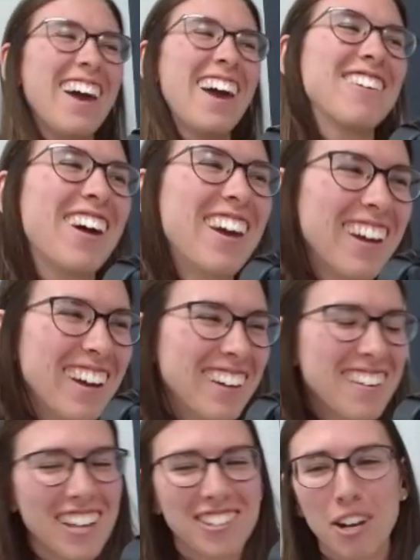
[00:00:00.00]
Anyway,
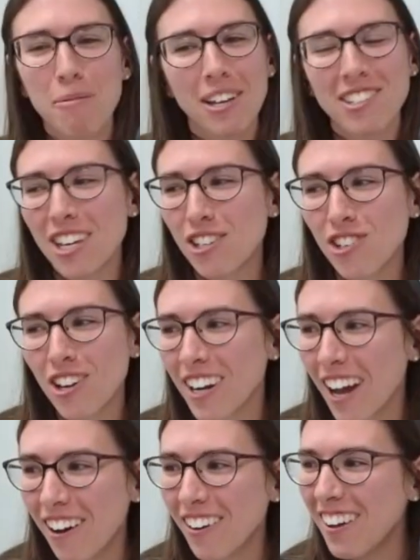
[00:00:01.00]
it's going to be a t-shirt
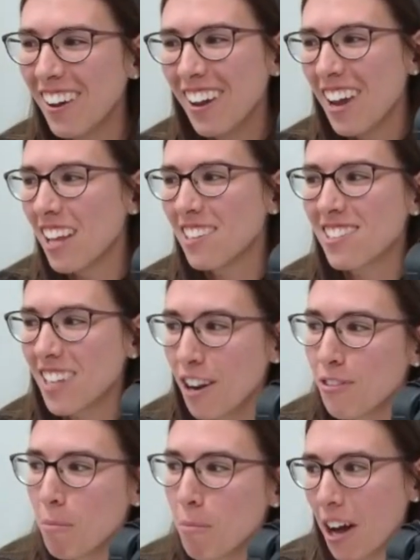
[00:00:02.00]
now instead
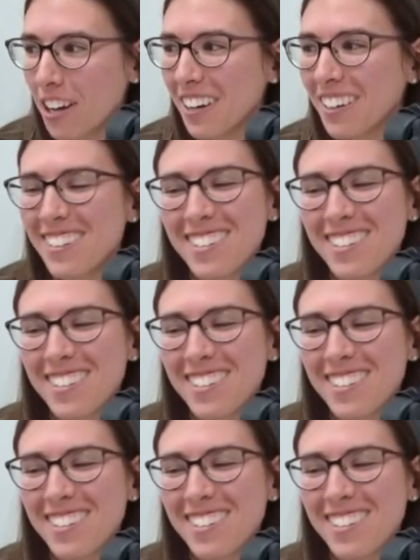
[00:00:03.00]
of the mug.